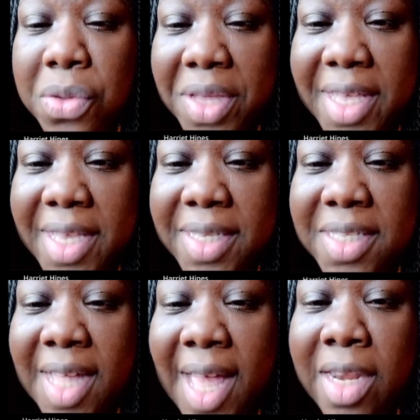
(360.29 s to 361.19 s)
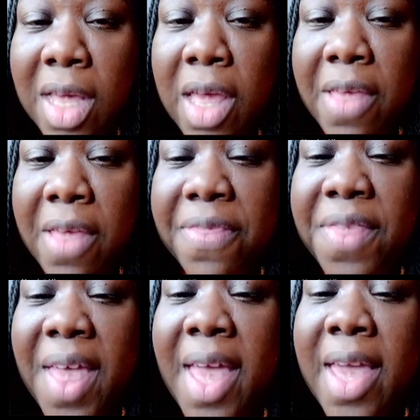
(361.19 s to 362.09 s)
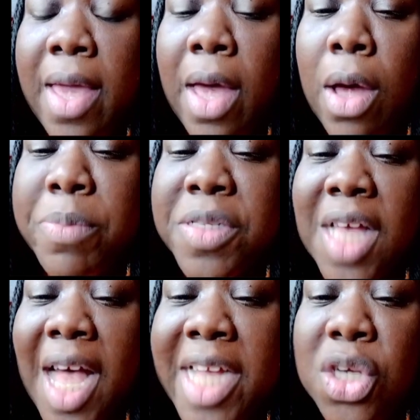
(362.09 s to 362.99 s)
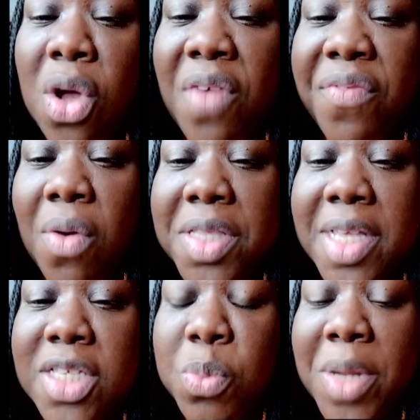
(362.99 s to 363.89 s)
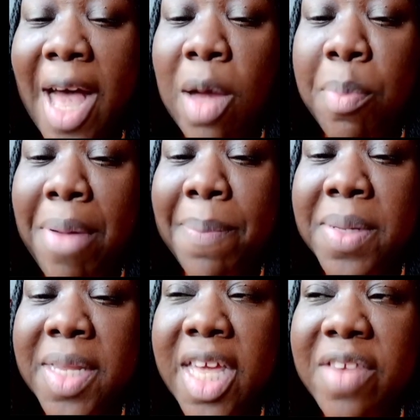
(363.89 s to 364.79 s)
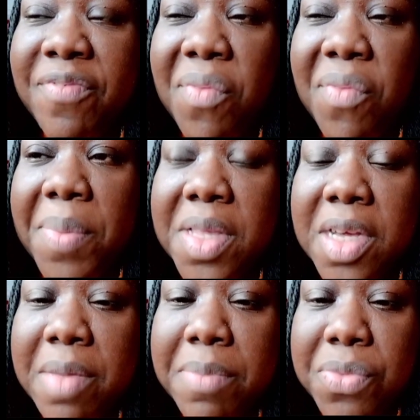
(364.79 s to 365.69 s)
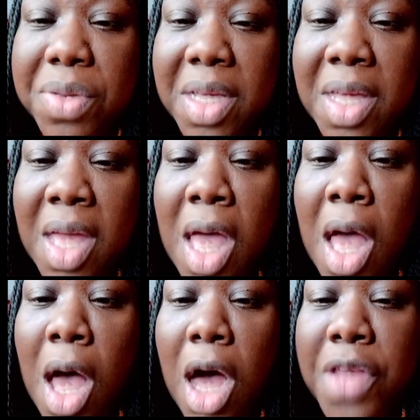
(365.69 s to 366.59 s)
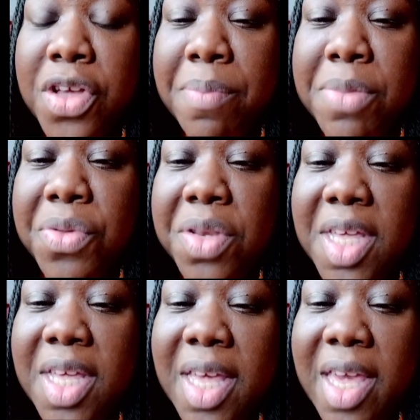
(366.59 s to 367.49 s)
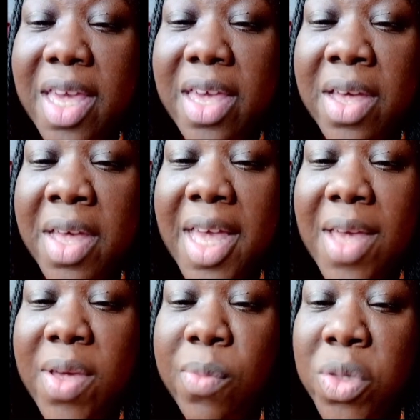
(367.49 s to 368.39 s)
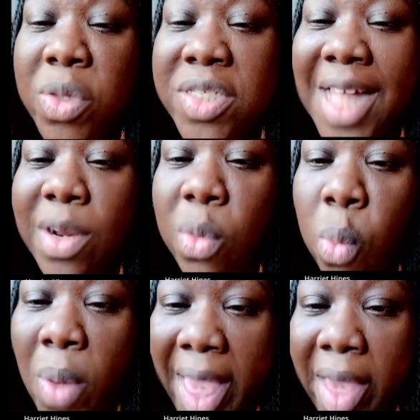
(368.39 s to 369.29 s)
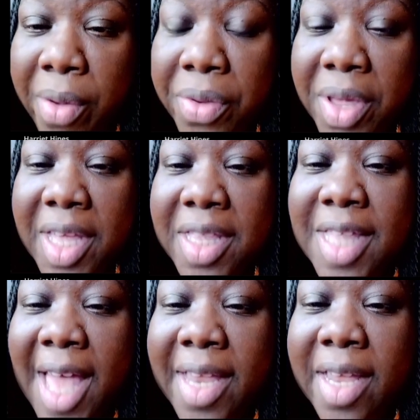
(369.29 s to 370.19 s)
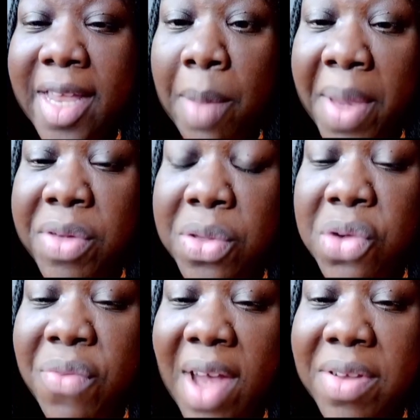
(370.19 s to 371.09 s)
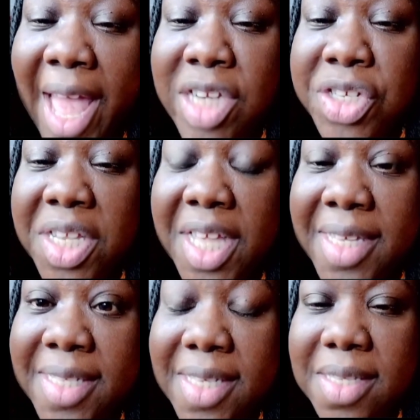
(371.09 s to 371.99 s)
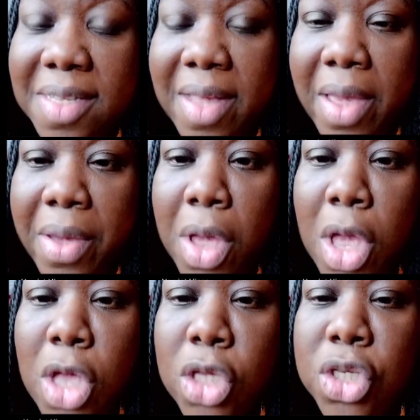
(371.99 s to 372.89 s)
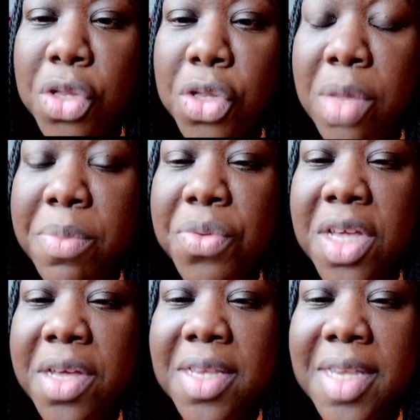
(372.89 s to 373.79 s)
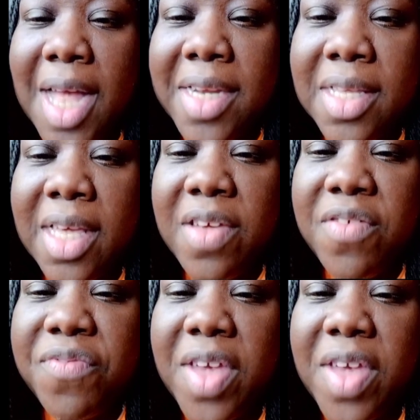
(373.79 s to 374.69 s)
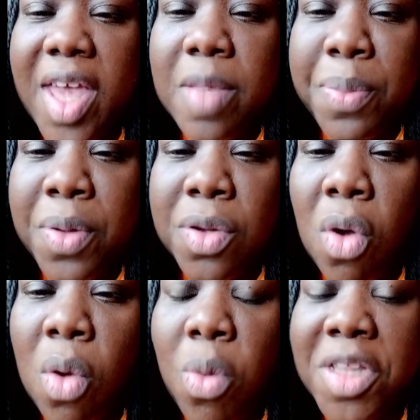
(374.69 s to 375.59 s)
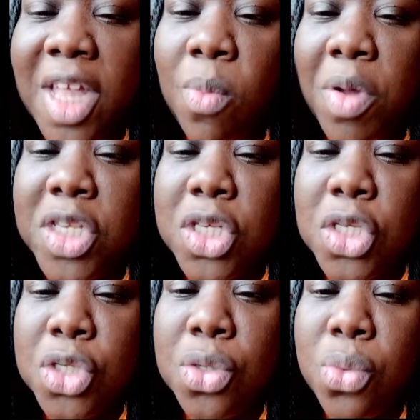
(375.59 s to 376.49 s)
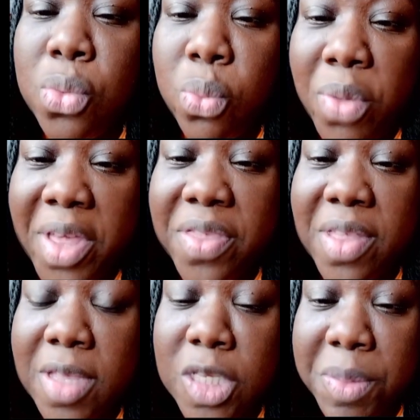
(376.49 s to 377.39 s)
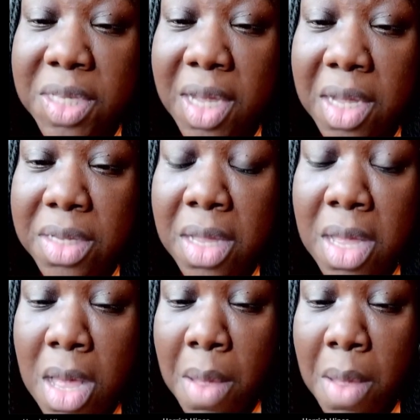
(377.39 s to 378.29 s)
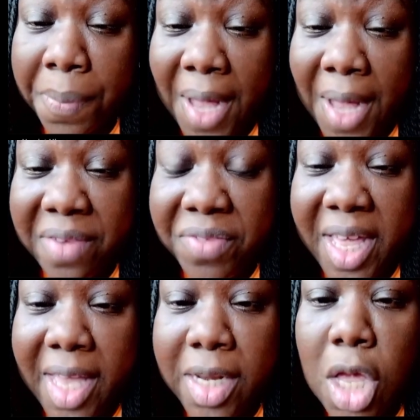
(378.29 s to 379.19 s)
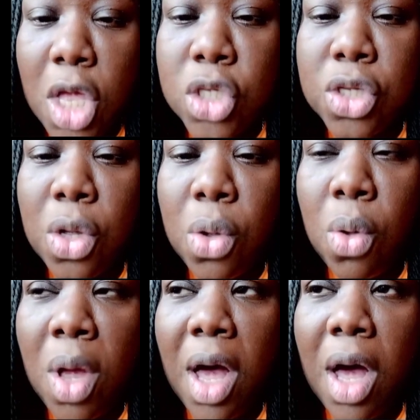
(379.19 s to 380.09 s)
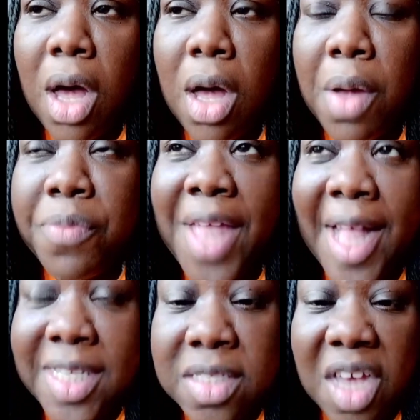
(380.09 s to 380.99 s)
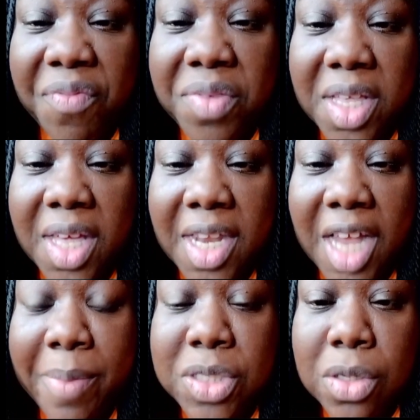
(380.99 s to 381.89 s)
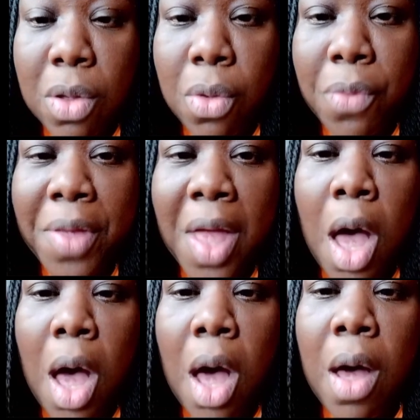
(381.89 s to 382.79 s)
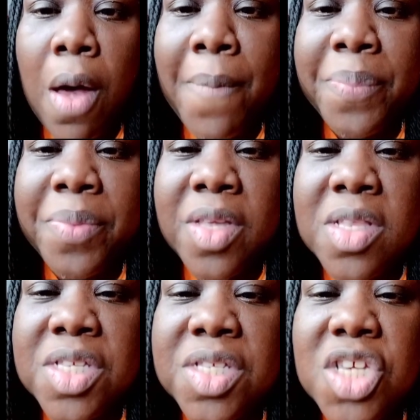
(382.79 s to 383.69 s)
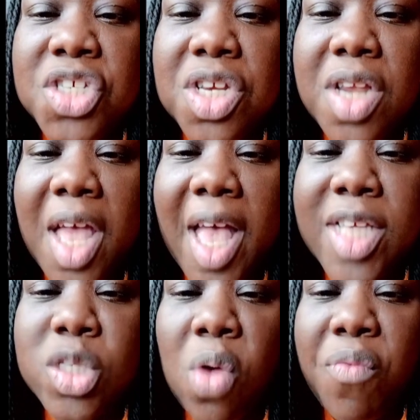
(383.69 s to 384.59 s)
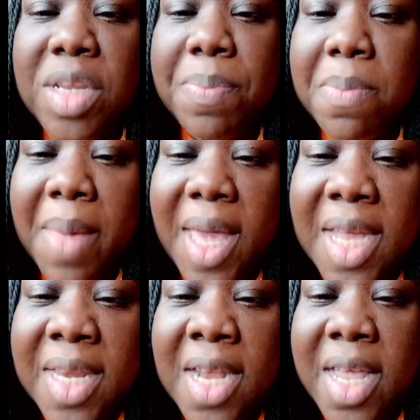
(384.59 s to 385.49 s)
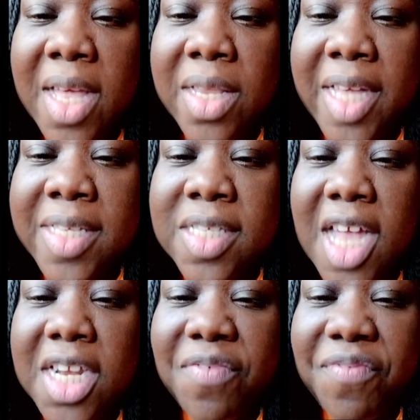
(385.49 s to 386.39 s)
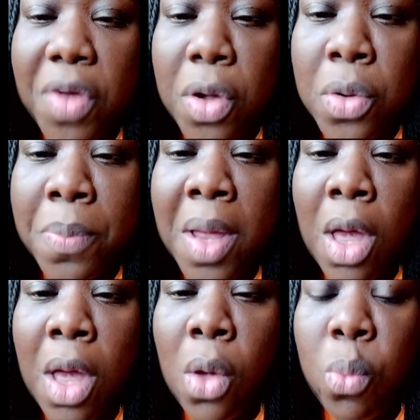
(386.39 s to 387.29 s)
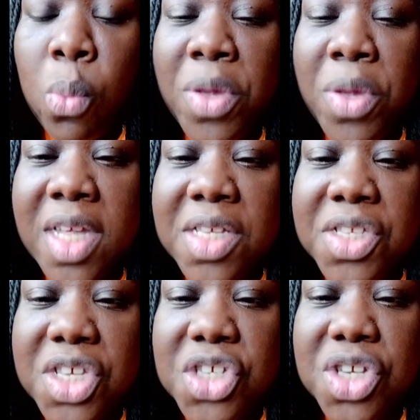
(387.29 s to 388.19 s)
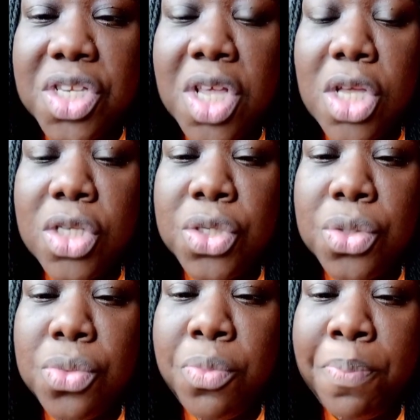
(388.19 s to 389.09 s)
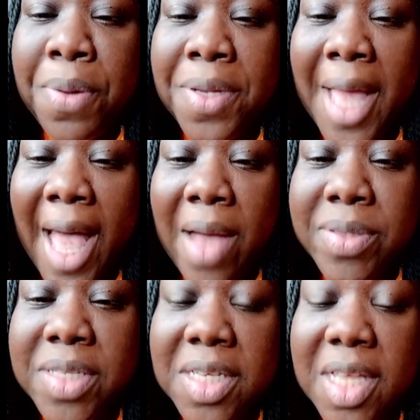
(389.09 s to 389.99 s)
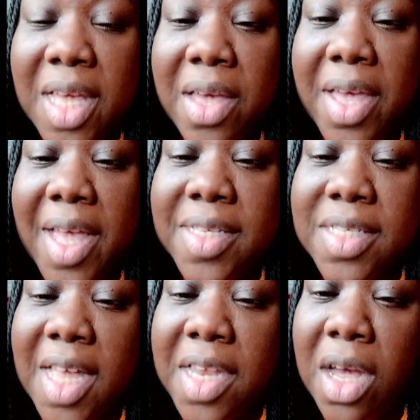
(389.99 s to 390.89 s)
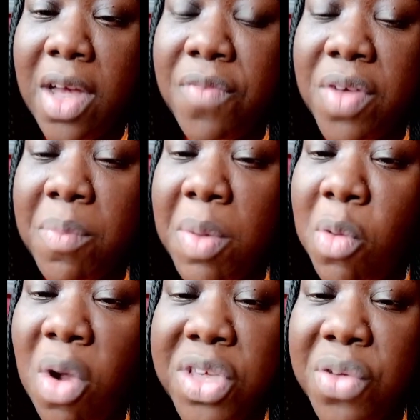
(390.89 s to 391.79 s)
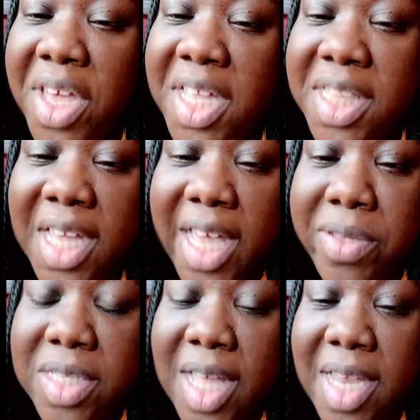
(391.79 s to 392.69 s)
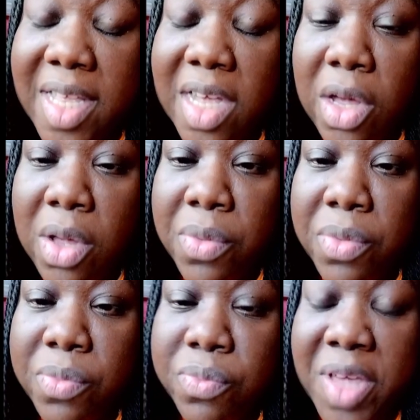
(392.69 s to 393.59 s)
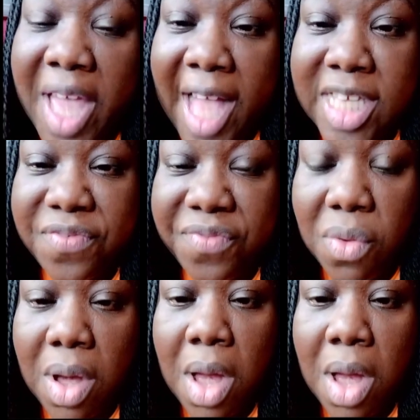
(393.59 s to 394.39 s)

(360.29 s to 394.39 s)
is that they signed off on this without properly informing the community. The community here was not aware that a burial ground actually existed there. So the community could not give input on what they wanted to do with this particular plot of land. So that's definitely an obstacle. The decision has already been made, and they're like standing firm with their decision to put housing there instead of a memorial, anything else that we asked for.